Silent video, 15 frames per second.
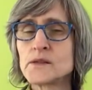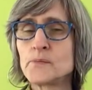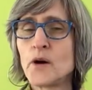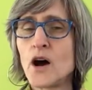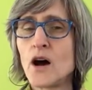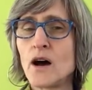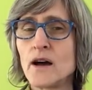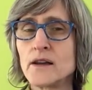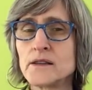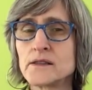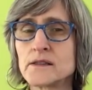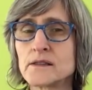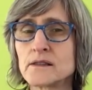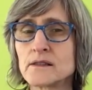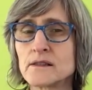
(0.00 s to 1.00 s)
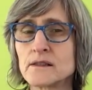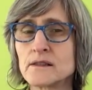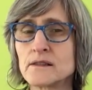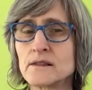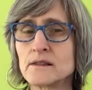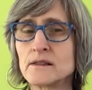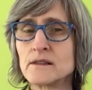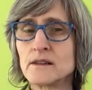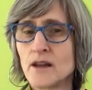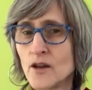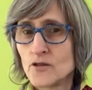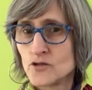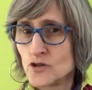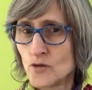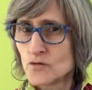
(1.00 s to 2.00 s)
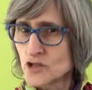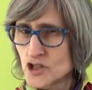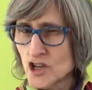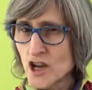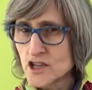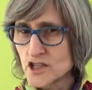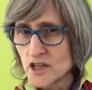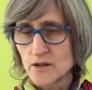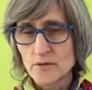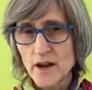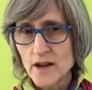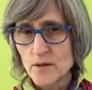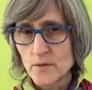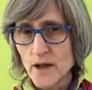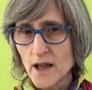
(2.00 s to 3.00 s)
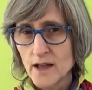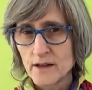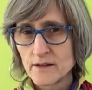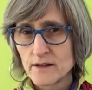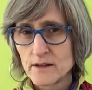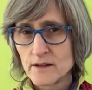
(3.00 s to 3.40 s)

pause. Don't judge it right away,